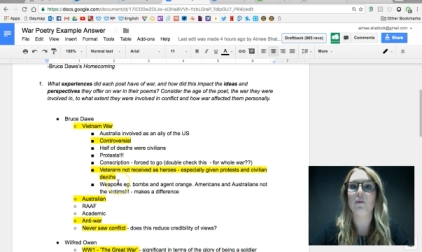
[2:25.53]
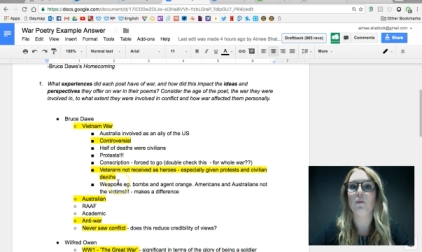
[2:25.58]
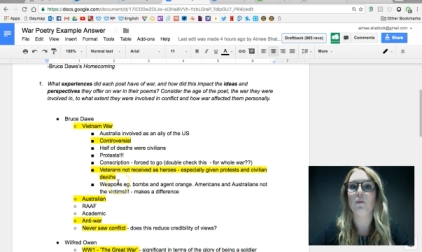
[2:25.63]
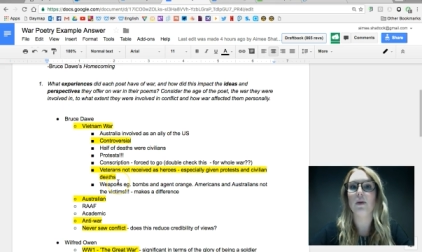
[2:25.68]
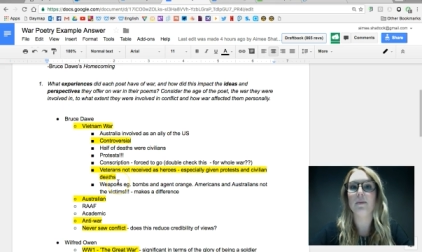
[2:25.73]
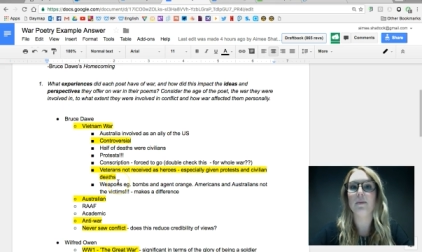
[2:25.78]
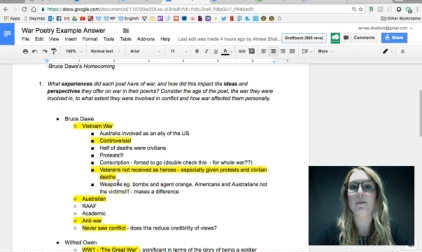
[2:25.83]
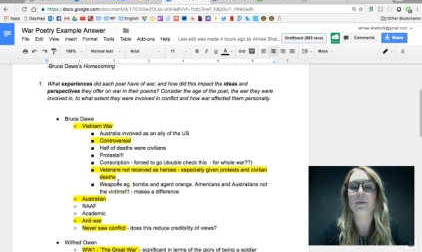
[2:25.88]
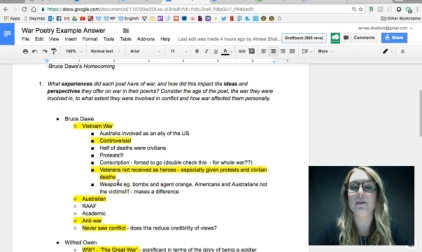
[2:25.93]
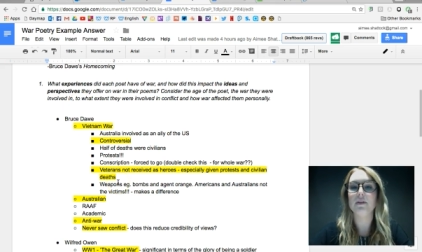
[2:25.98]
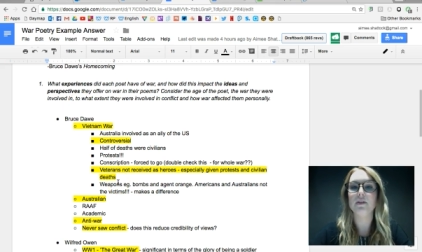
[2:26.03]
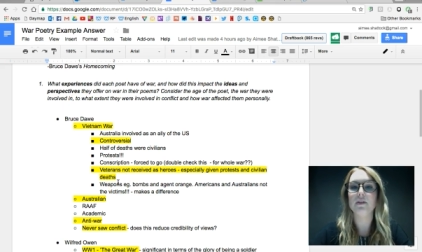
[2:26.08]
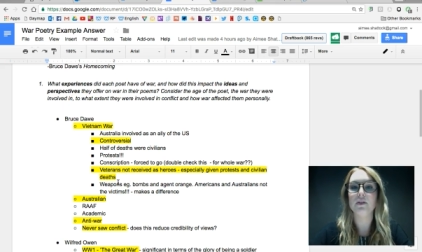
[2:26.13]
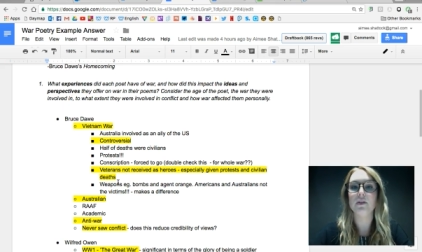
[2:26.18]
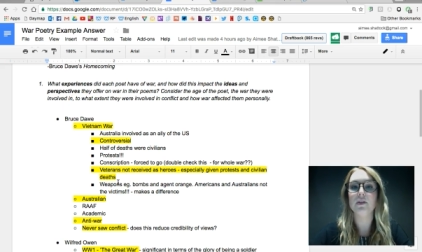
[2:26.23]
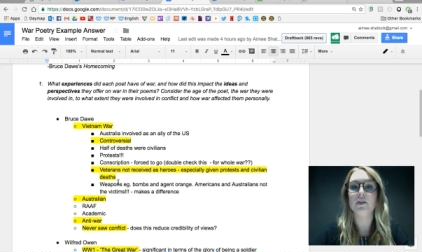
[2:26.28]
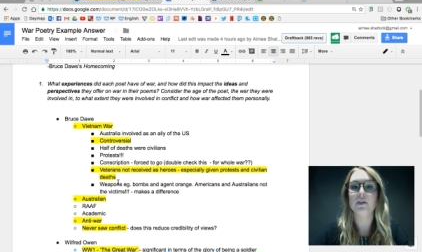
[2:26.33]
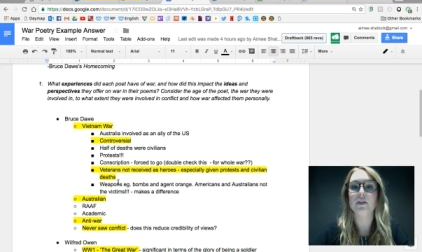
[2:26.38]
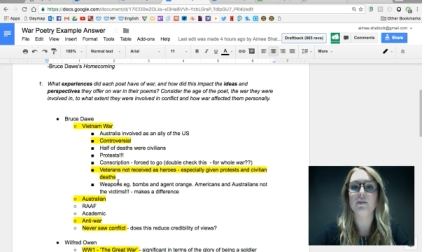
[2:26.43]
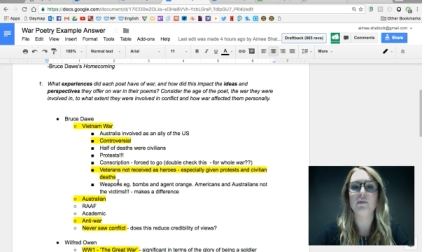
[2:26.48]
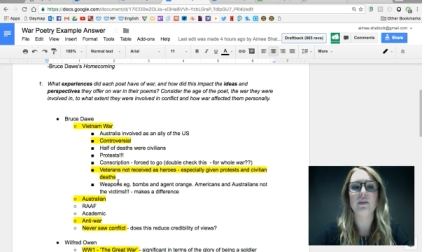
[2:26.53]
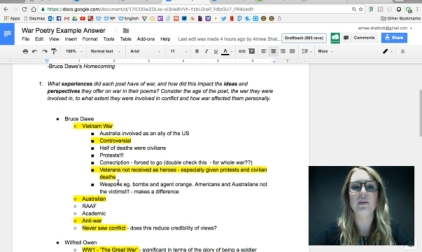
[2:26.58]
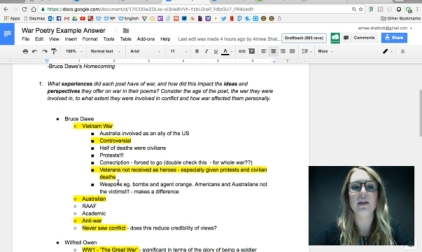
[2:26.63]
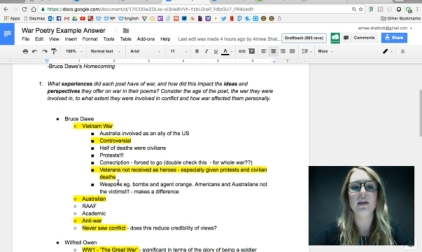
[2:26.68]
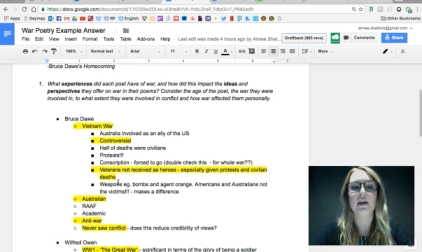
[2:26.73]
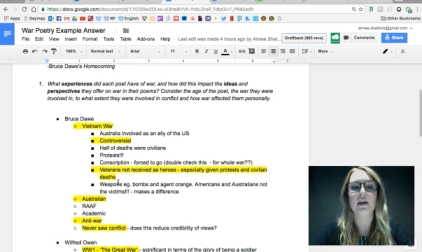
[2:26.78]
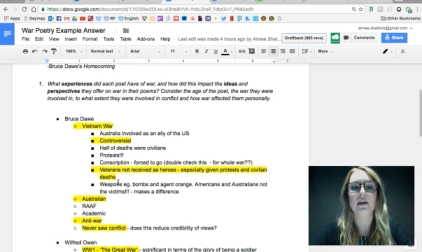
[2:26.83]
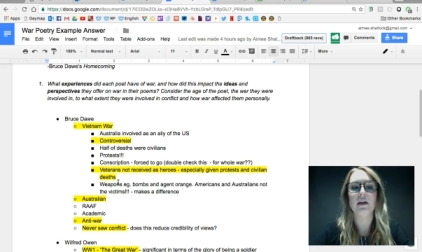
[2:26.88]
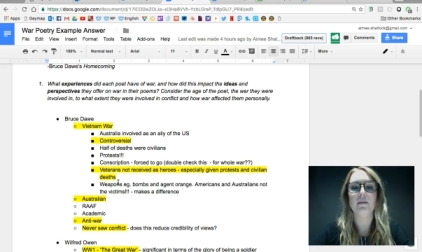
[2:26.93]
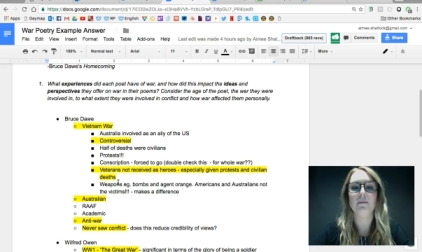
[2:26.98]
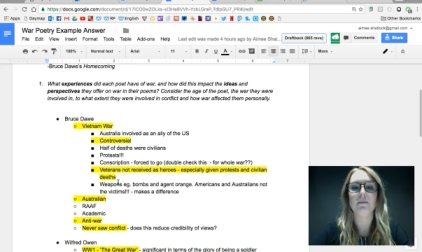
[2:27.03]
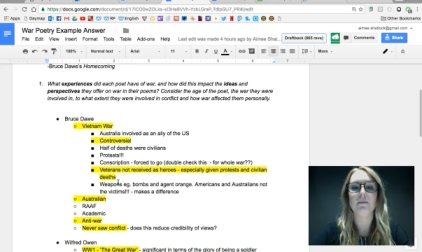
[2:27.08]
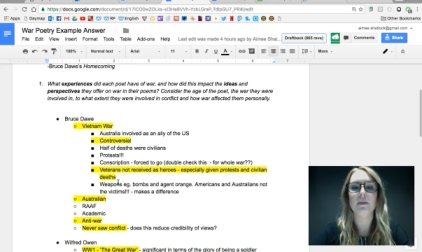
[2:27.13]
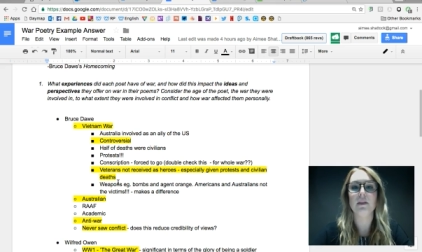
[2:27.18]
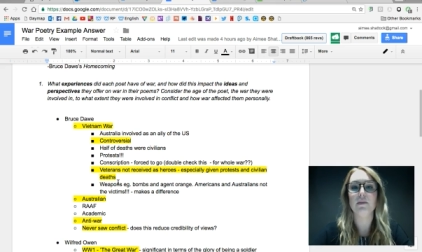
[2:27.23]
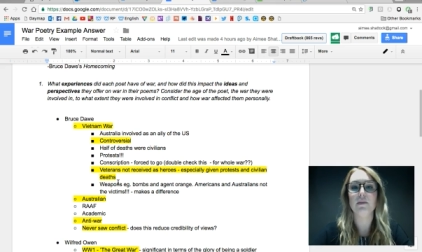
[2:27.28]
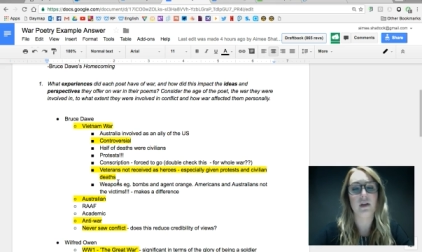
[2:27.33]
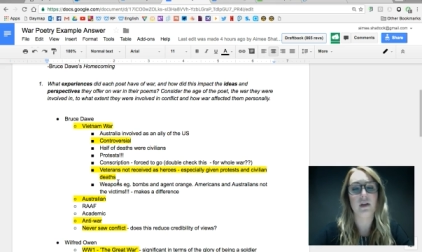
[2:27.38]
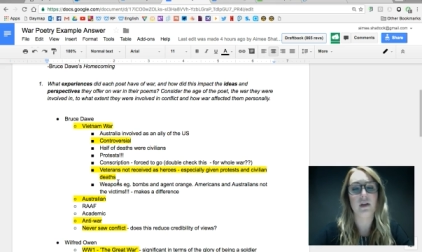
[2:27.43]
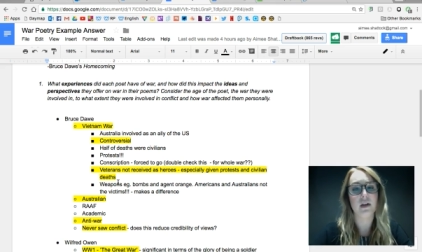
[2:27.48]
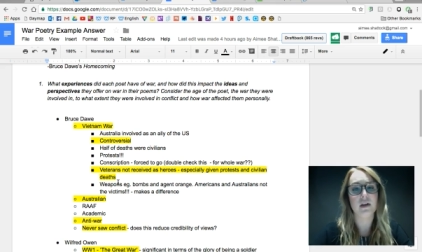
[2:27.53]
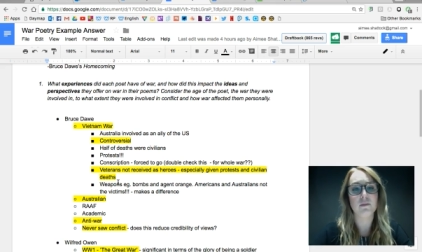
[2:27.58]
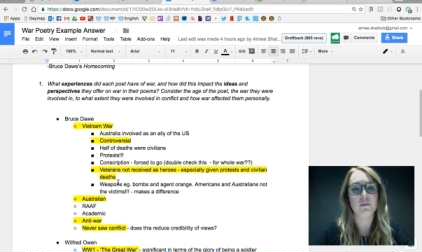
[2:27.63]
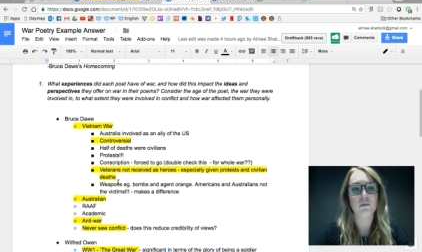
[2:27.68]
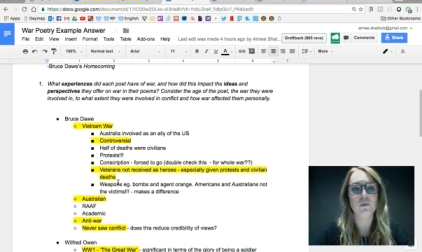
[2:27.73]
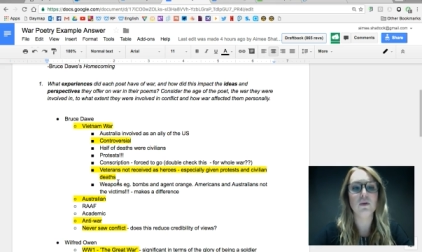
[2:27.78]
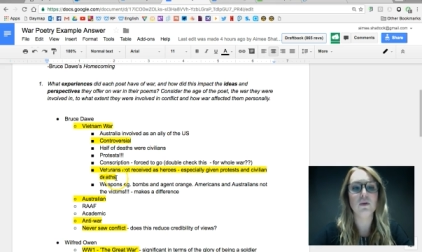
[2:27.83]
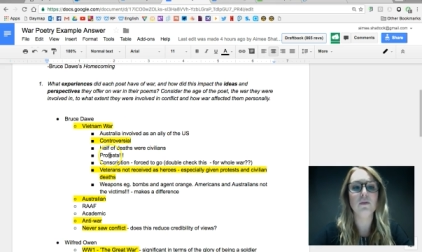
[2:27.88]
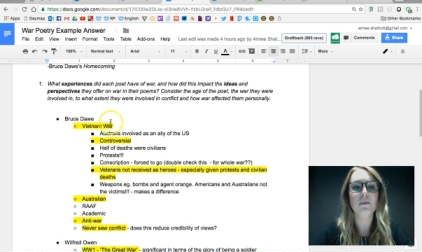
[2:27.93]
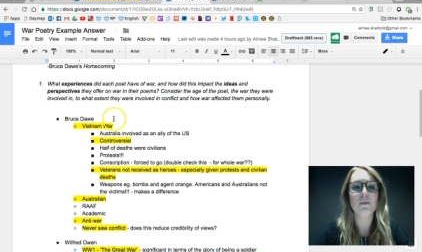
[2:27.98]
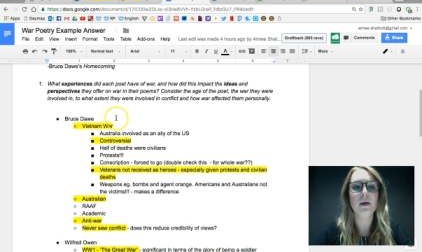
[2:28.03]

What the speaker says: the weapons used in the Vietnam War,